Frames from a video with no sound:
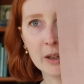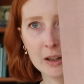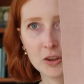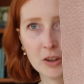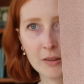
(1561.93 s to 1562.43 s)
that I
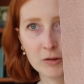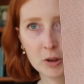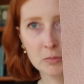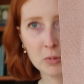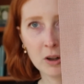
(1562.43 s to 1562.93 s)
should have
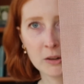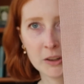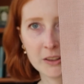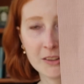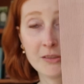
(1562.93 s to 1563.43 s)
good
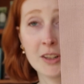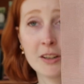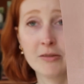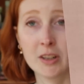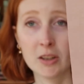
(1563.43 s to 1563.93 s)
progress, if not a
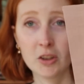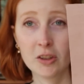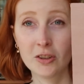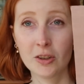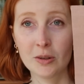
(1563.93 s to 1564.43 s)
finish, to
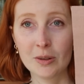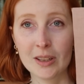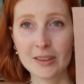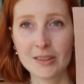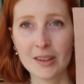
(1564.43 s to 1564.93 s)
show you
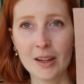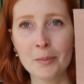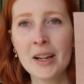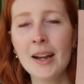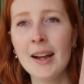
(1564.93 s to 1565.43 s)
next time.
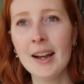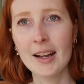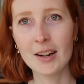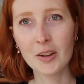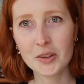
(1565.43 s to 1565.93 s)

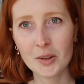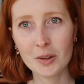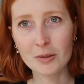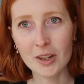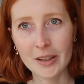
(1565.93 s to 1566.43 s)
And also I
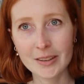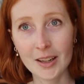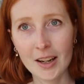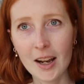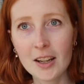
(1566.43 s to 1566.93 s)
realized
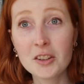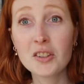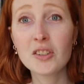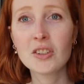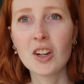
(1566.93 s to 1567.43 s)
I had
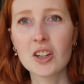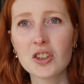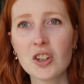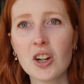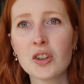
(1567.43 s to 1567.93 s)

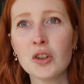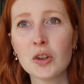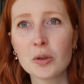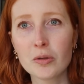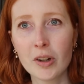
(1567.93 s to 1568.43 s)
such a
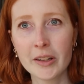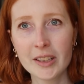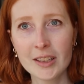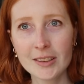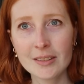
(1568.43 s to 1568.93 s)
goof on
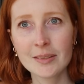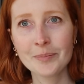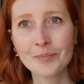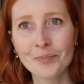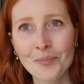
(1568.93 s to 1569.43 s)
this.
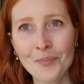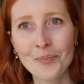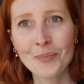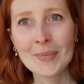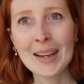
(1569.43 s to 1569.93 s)

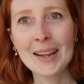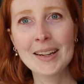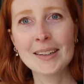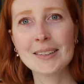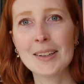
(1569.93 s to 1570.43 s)

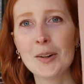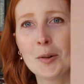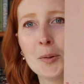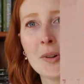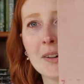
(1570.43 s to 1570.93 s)

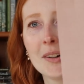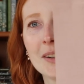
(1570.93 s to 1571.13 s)
So